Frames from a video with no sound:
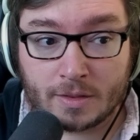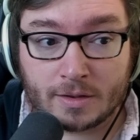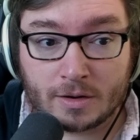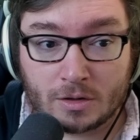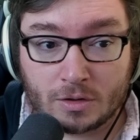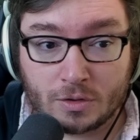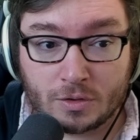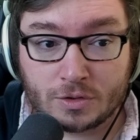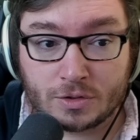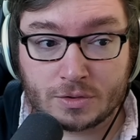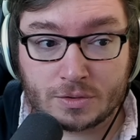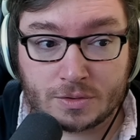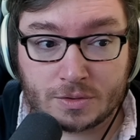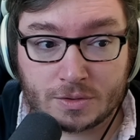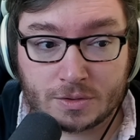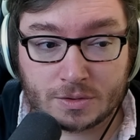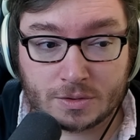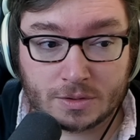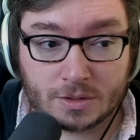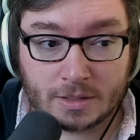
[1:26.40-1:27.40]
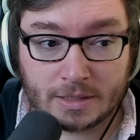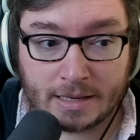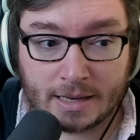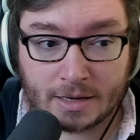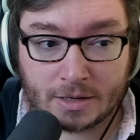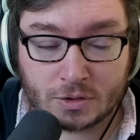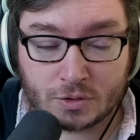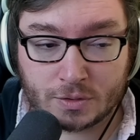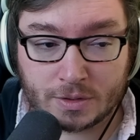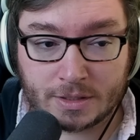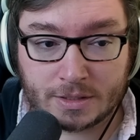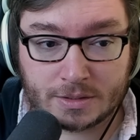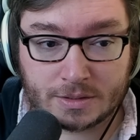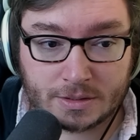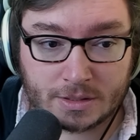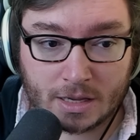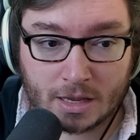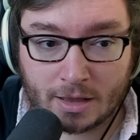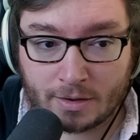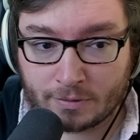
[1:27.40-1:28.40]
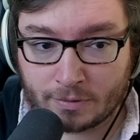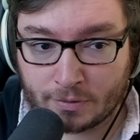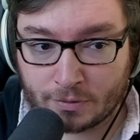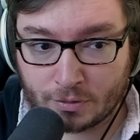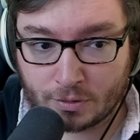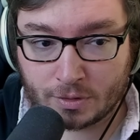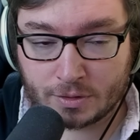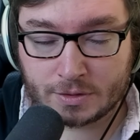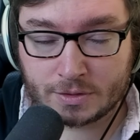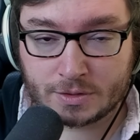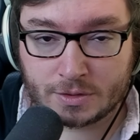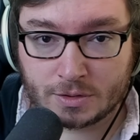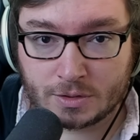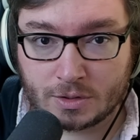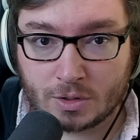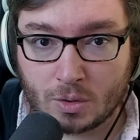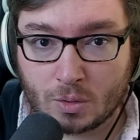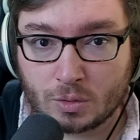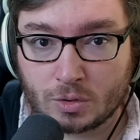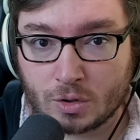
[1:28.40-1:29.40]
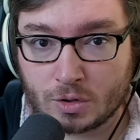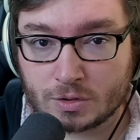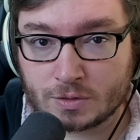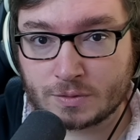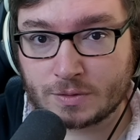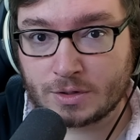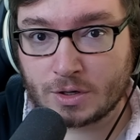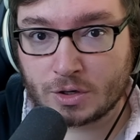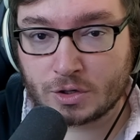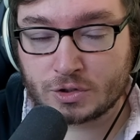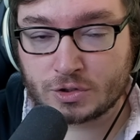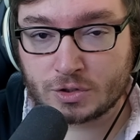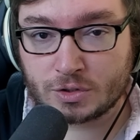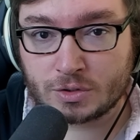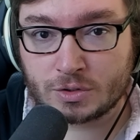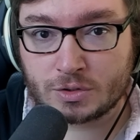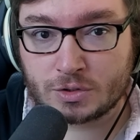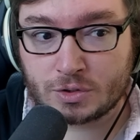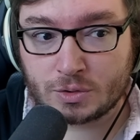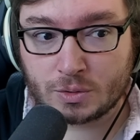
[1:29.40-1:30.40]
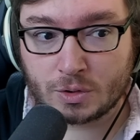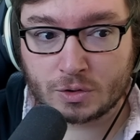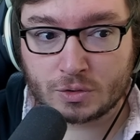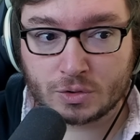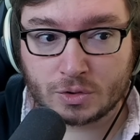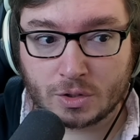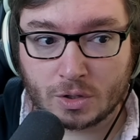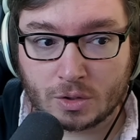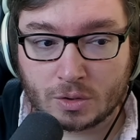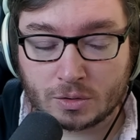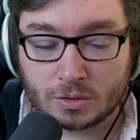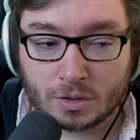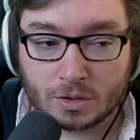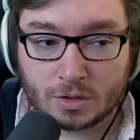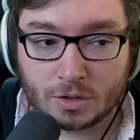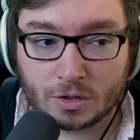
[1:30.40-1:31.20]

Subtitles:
Ludens, Leandries, Everfrost, gold cost reduction, 200 gold.